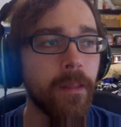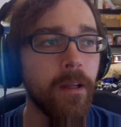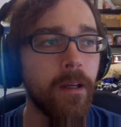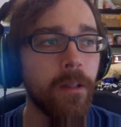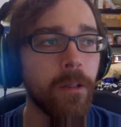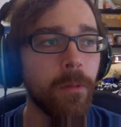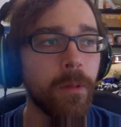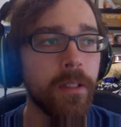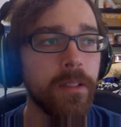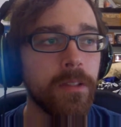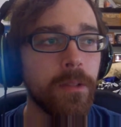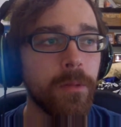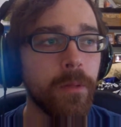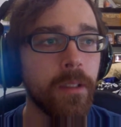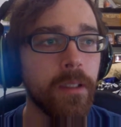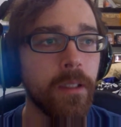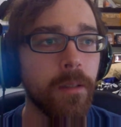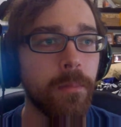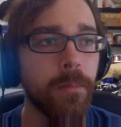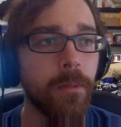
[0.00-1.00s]
otherwise you
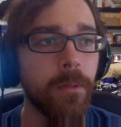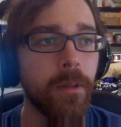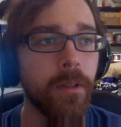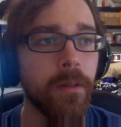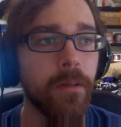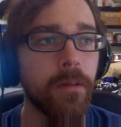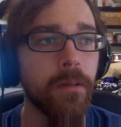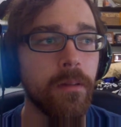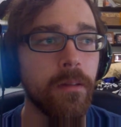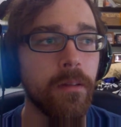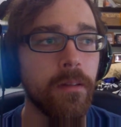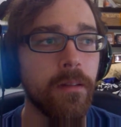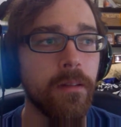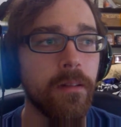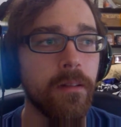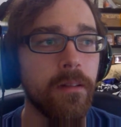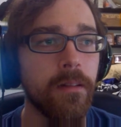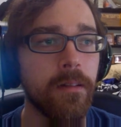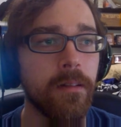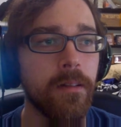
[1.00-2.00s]
end up with
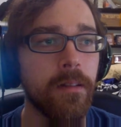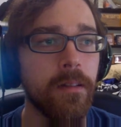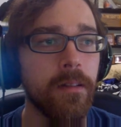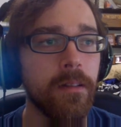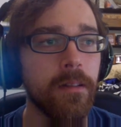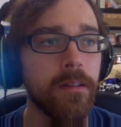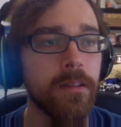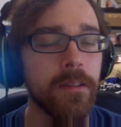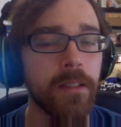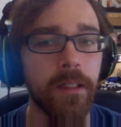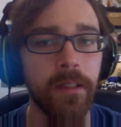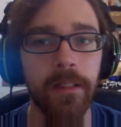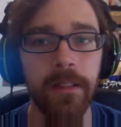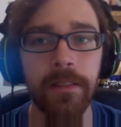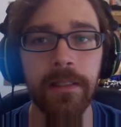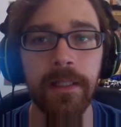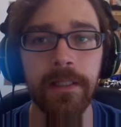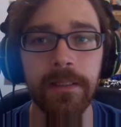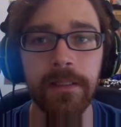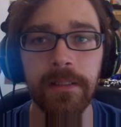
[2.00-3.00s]
a slightly
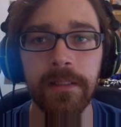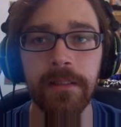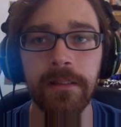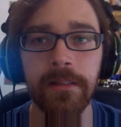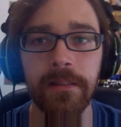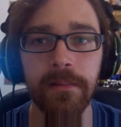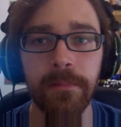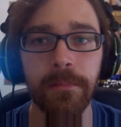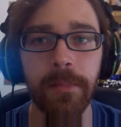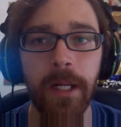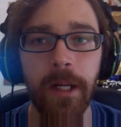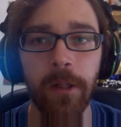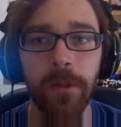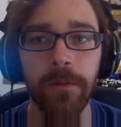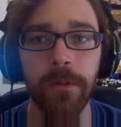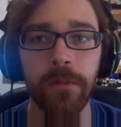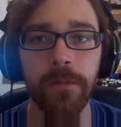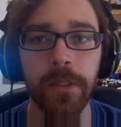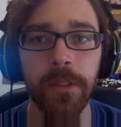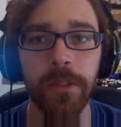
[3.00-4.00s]
less
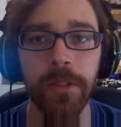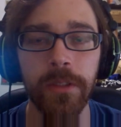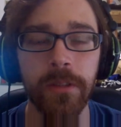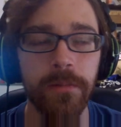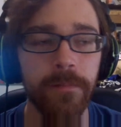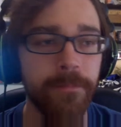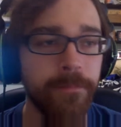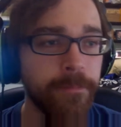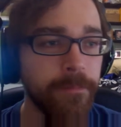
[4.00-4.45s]
powerful version.